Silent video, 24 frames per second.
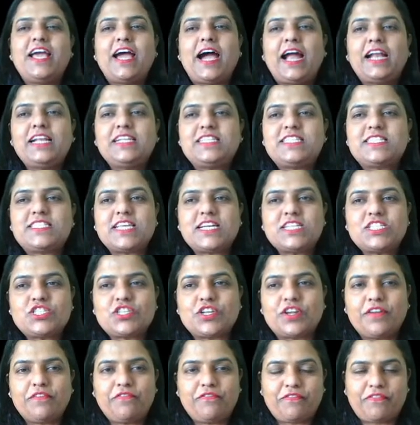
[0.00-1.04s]
and such
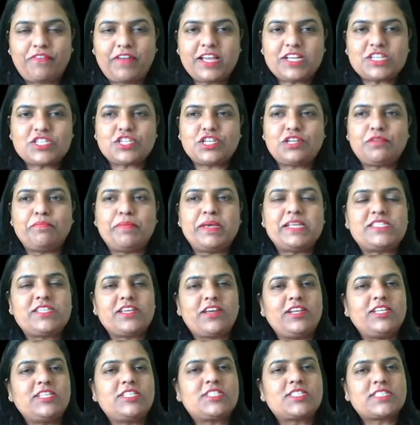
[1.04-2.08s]
reflection
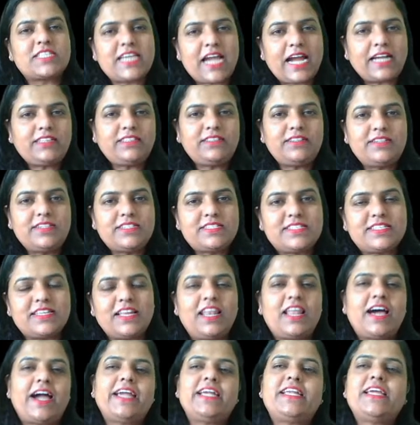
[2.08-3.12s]
basically scatters the
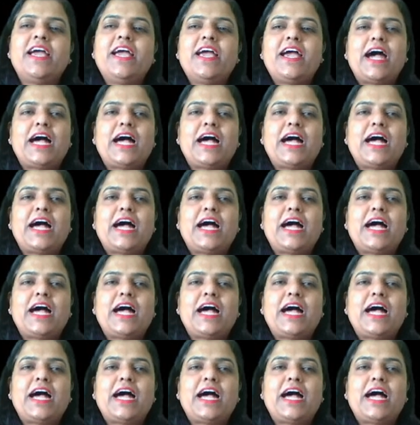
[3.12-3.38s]
light,